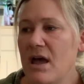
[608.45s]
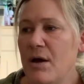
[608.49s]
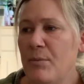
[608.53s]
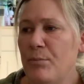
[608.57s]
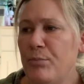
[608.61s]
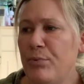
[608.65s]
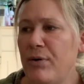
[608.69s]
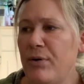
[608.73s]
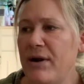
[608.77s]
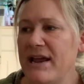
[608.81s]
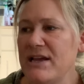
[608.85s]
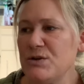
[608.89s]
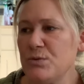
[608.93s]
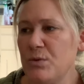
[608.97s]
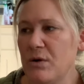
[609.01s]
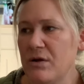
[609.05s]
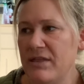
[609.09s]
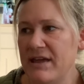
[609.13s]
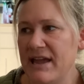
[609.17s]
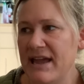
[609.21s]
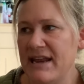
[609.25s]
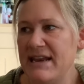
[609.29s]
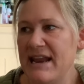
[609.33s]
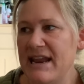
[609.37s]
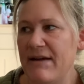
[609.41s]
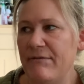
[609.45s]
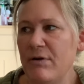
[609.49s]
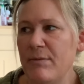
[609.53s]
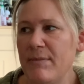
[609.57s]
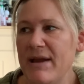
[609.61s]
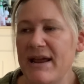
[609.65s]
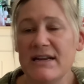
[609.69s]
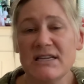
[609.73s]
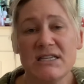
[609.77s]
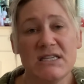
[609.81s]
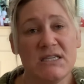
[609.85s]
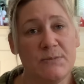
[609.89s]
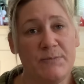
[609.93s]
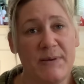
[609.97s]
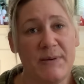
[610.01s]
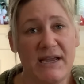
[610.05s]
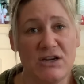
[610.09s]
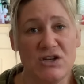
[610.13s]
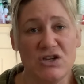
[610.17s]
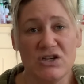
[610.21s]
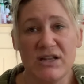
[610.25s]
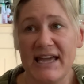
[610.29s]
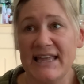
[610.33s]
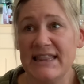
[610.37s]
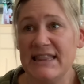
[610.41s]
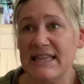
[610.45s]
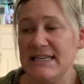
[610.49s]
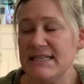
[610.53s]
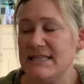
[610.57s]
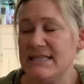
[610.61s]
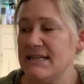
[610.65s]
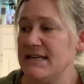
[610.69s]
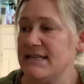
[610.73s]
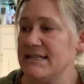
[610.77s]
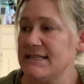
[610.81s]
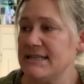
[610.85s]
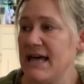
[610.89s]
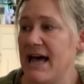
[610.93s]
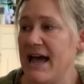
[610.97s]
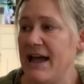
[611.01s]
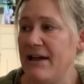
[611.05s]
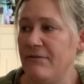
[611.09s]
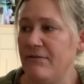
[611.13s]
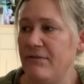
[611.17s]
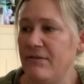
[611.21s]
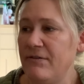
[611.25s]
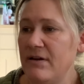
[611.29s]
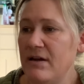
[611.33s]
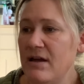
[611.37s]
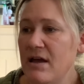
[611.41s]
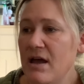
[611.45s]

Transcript: Praiseworthy had never made a speech like this in his life,